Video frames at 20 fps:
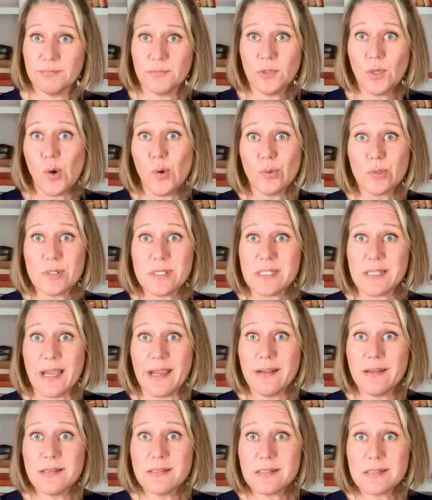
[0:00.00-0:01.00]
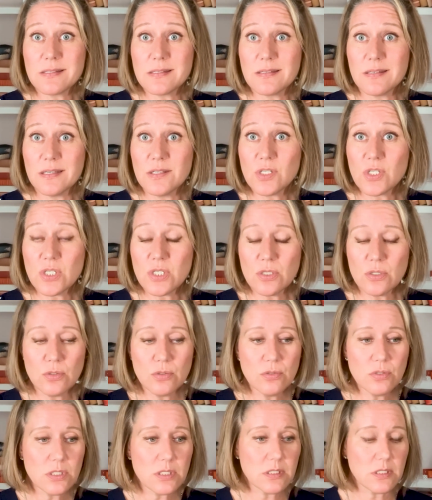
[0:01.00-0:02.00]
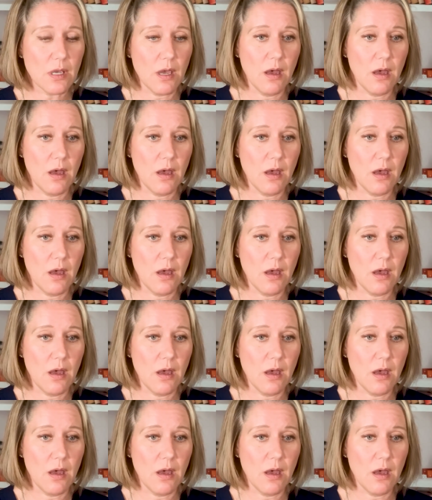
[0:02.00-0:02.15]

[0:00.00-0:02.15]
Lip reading: colder sinus issues.